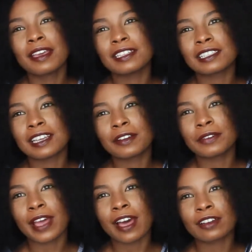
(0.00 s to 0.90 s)
Instead
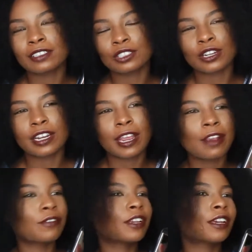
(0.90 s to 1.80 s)
of a how to straighten
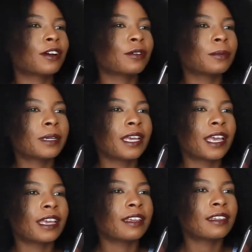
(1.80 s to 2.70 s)
hair video, but
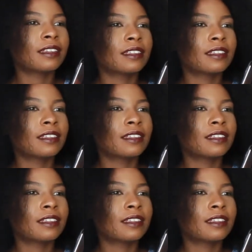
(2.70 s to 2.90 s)
hey,